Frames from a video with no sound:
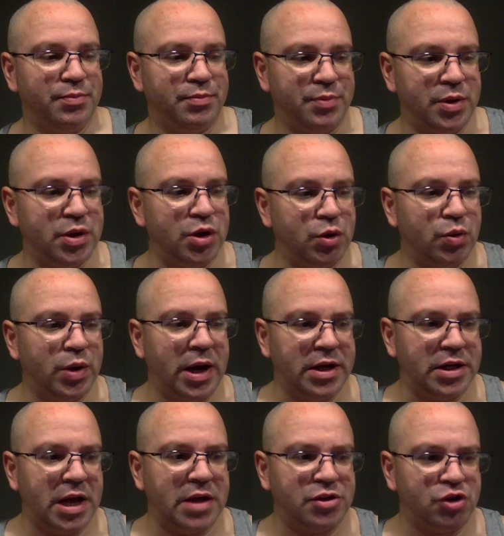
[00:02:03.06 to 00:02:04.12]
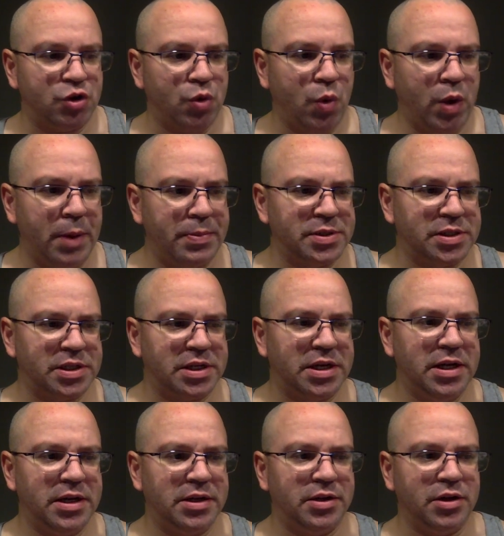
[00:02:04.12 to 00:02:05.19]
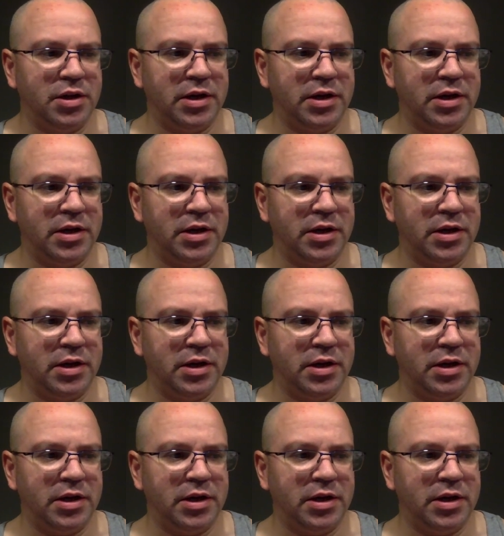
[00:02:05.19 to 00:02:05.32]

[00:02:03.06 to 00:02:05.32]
but you know, as, as you're growing up as a kid,